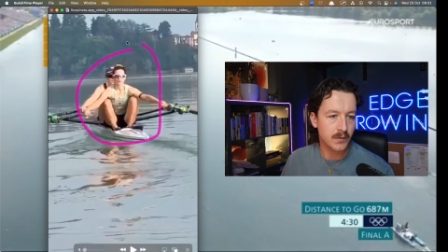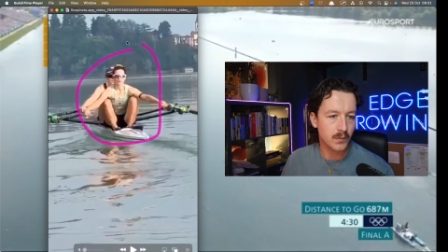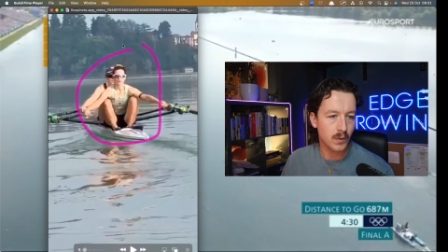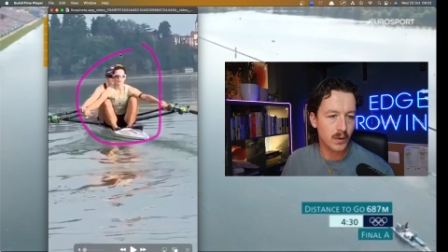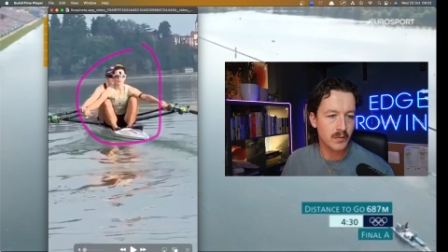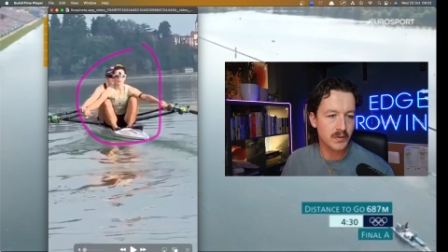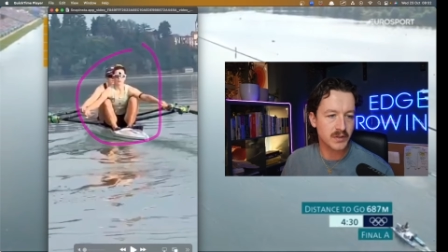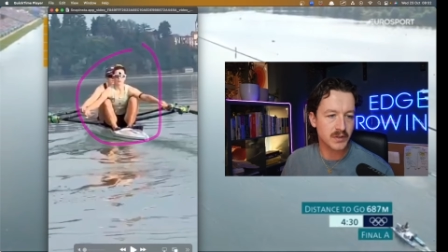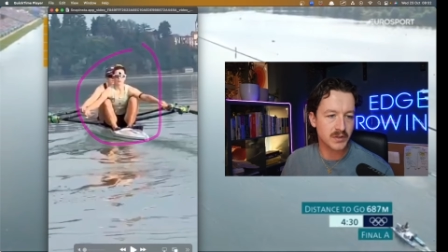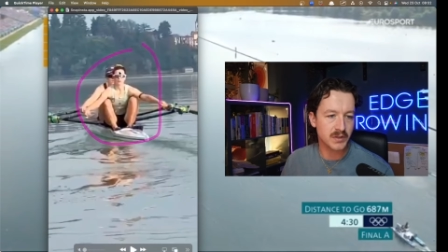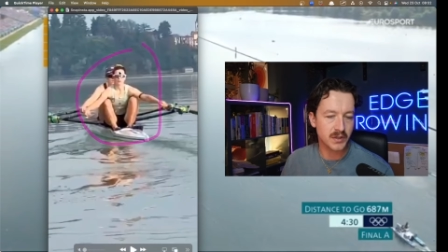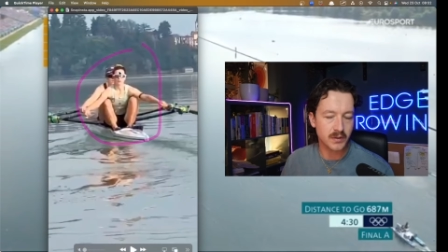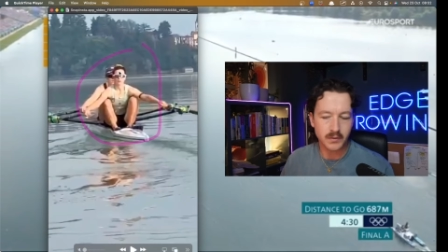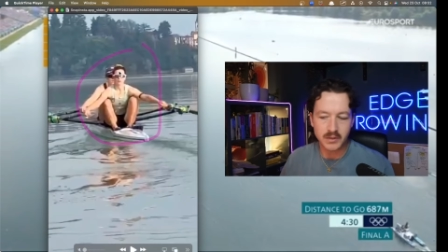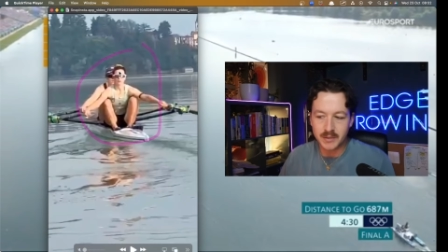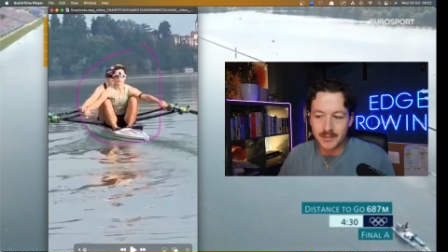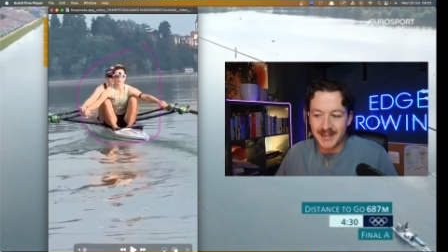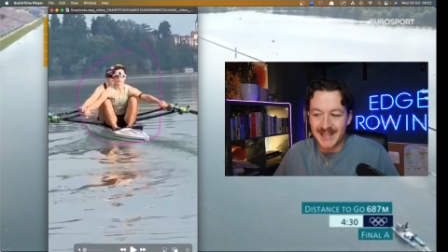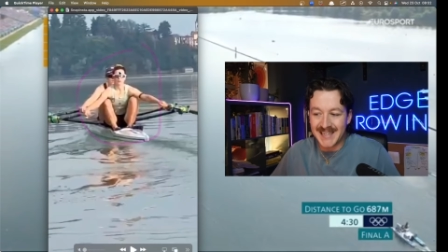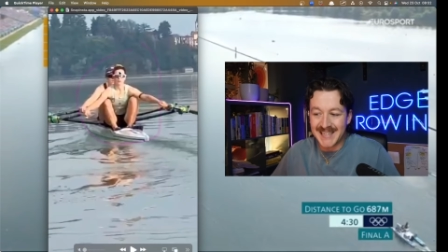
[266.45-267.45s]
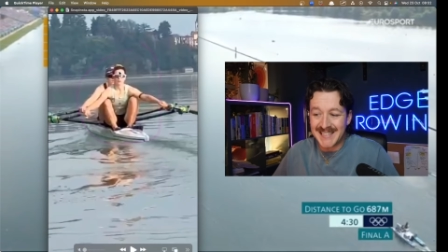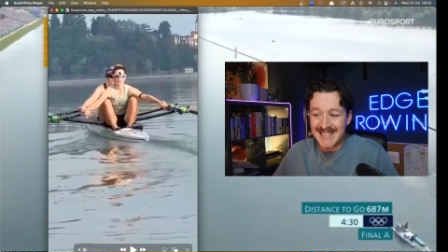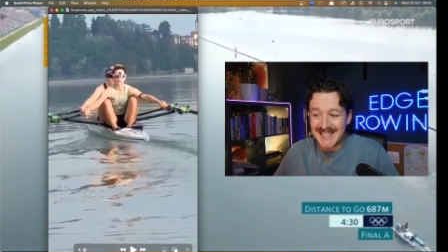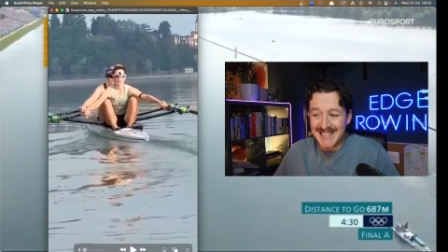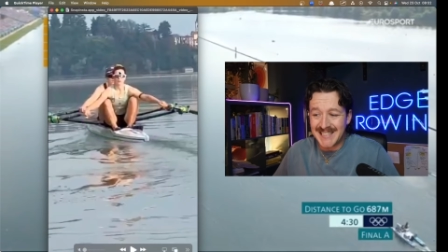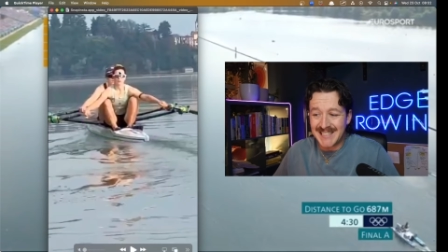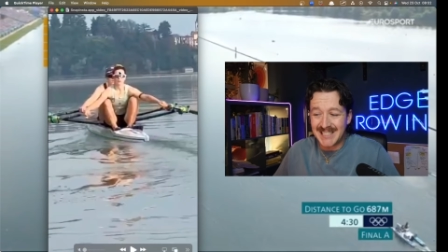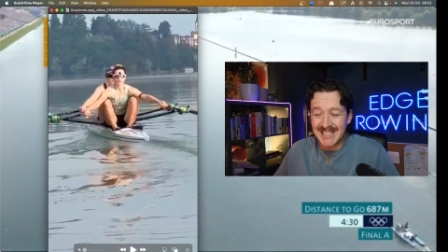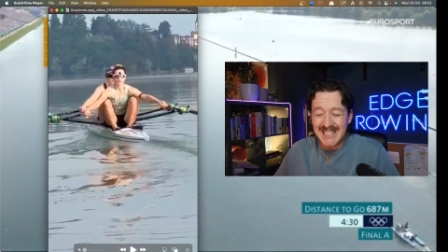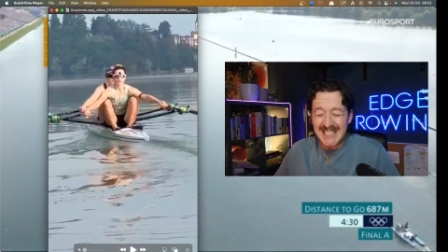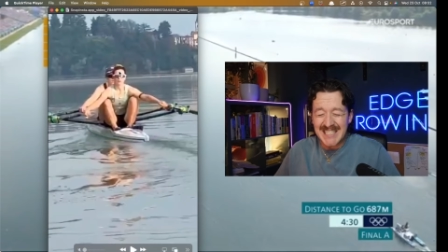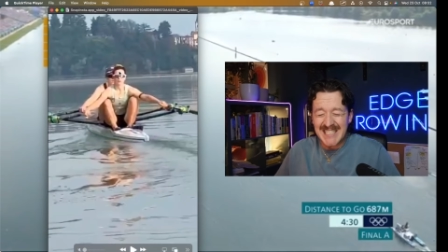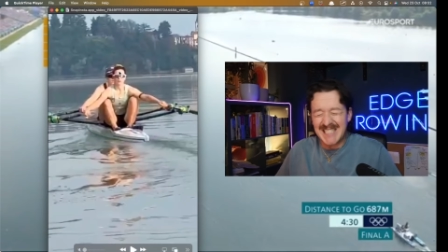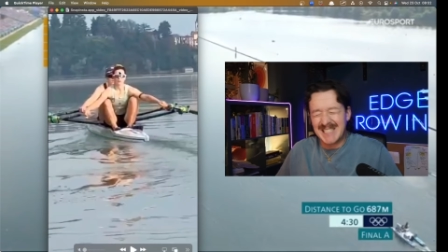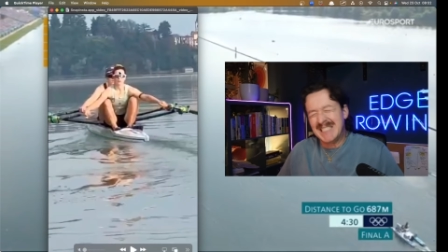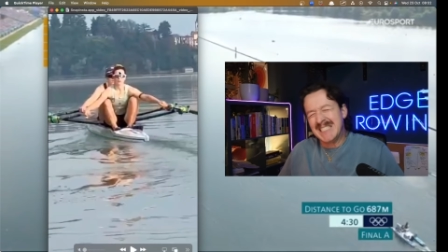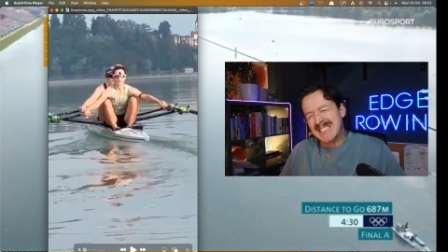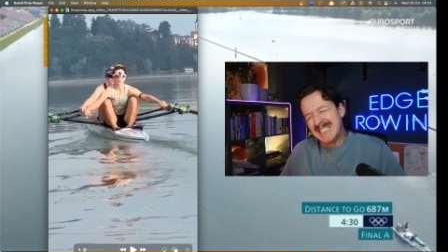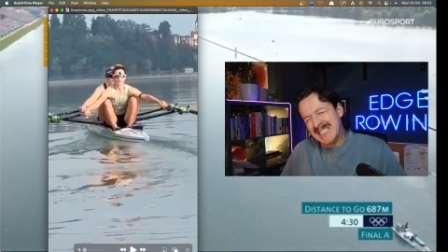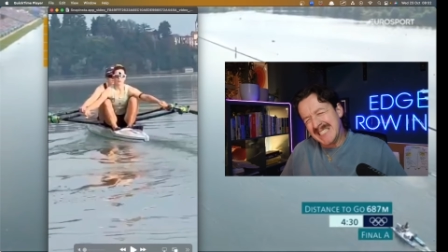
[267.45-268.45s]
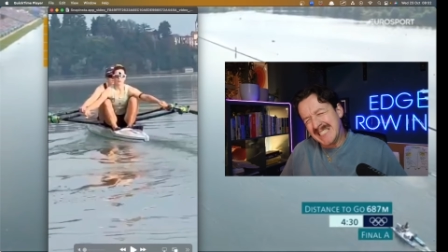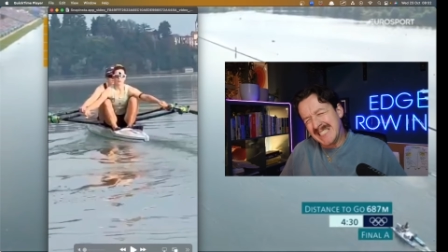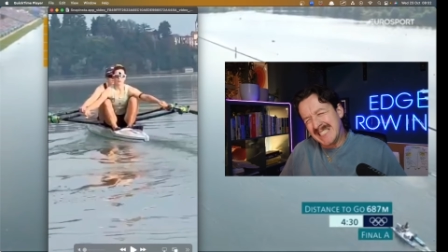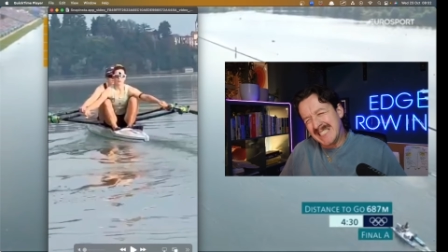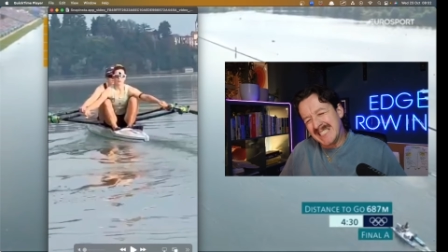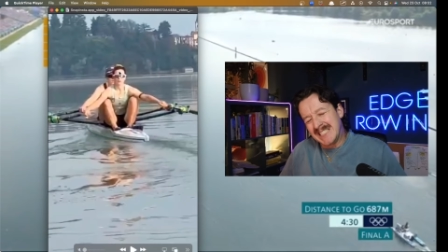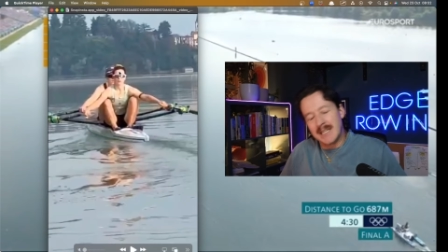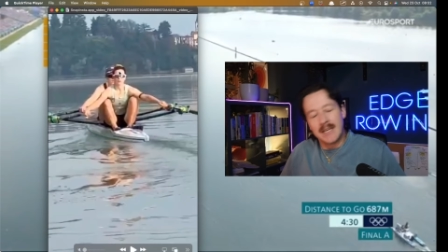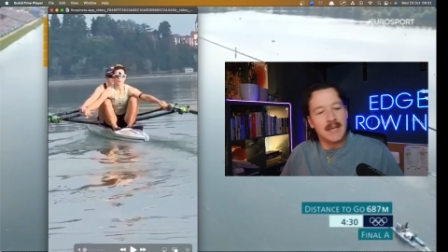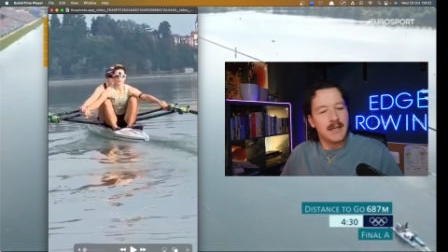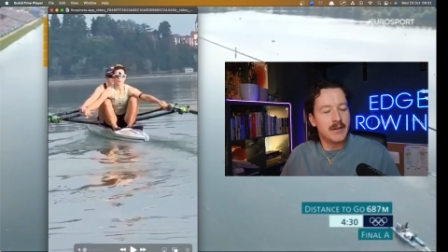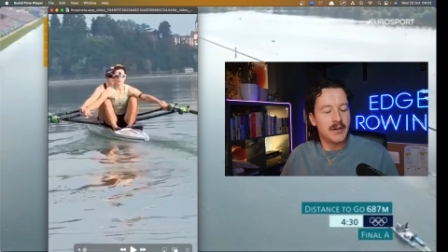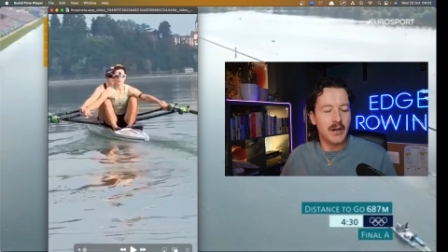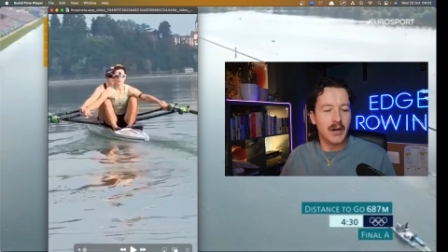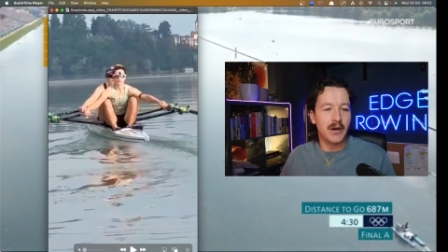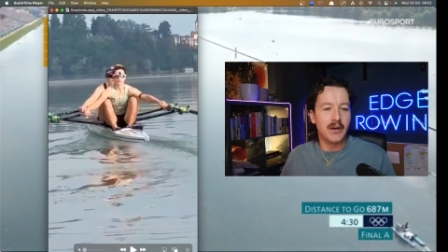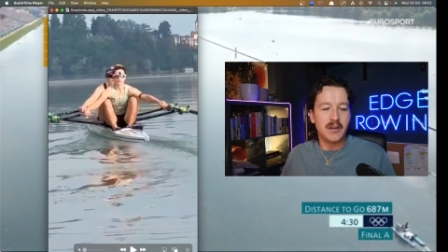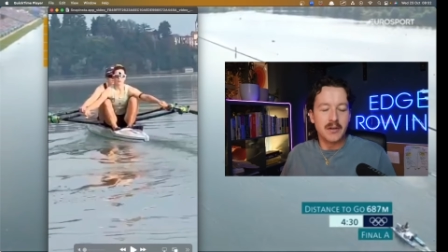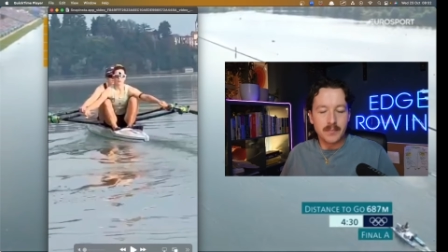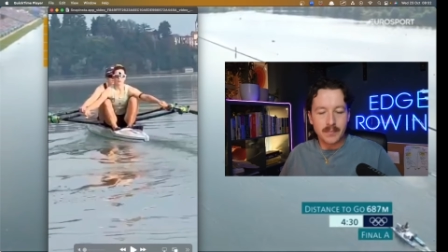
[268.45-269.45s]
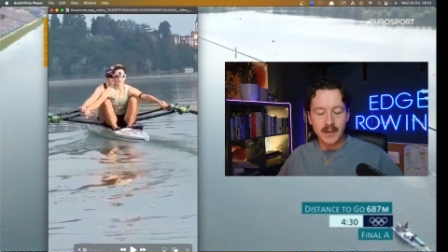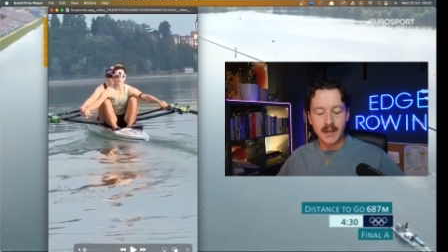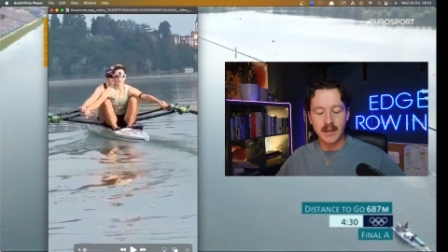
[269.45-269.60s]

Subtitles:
What would you do? Would you be like, oh, okay? No, you'd